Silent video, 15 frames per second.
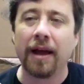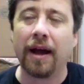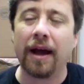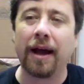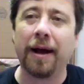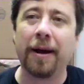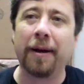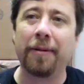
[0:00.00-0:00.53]

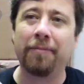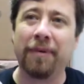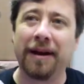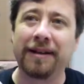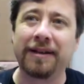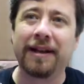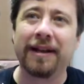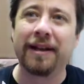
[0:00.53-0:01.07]

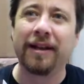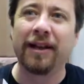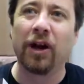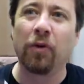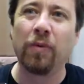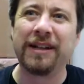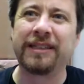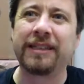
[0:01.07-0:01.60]
But
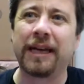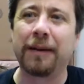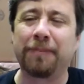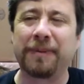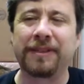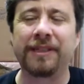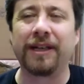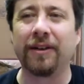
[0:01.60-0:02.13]
we set up
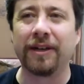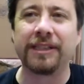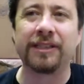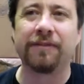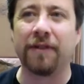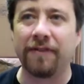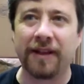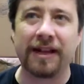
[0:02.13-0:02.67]
a series
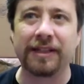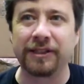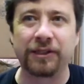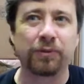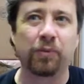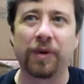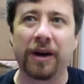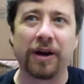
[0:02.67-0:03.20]
of events
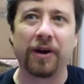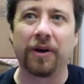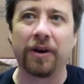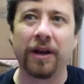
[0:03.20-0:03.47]
where